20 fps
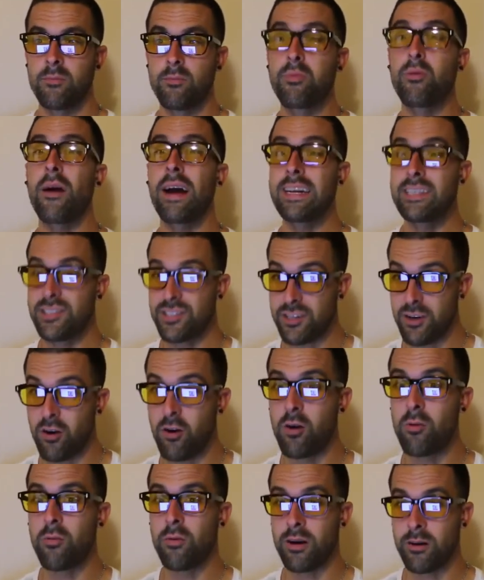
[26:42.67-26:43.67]
price your
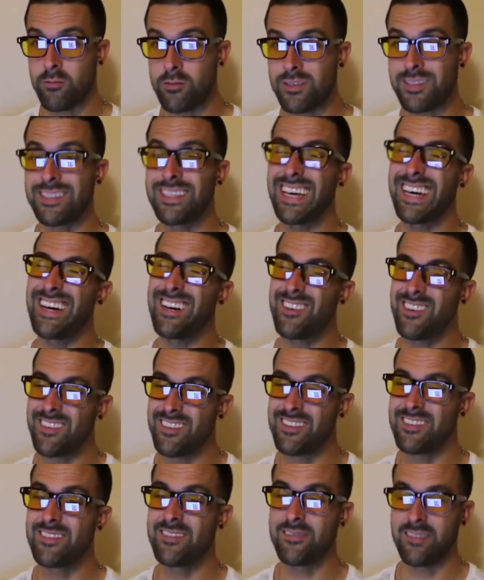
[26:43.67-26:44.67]
home where it will
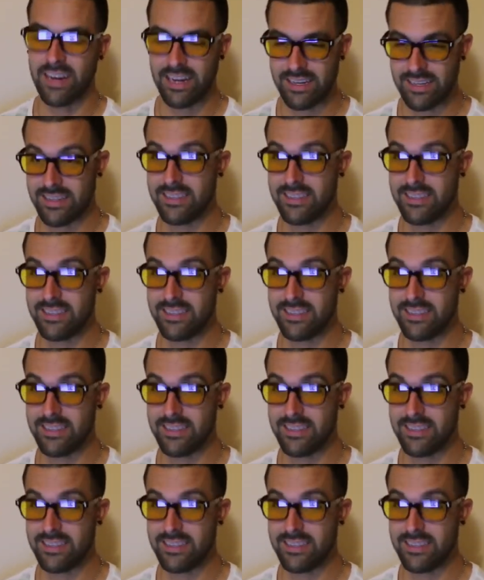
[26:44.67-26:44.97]
sell, right?